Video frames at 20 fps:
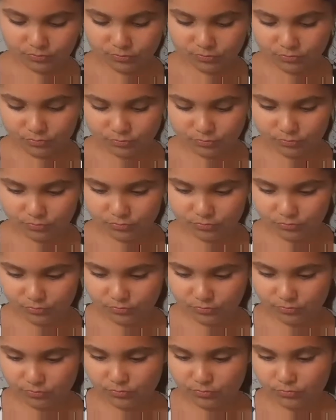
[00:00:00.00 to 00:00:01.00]

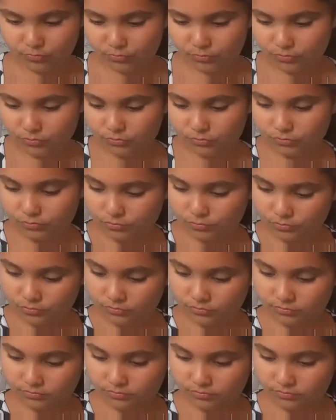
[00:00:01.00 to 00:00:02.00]

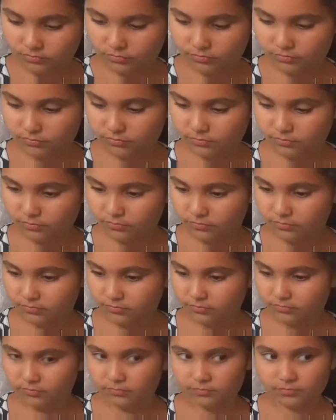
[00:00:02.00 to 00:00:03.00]

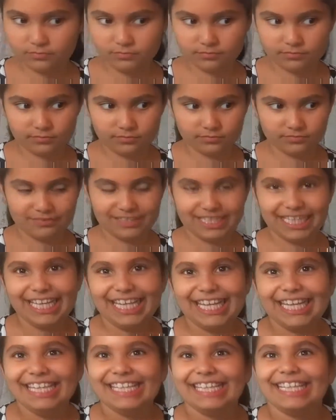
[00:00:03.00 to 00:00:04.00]

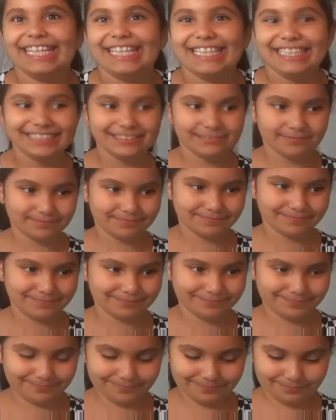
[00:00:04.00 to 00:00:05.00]

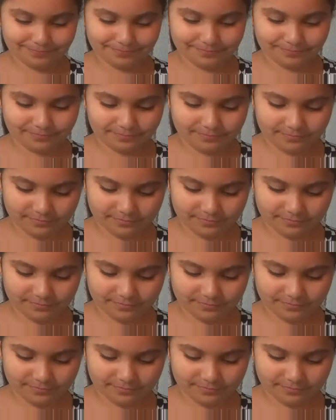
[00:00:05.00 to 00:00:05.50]
This person isn't speaking.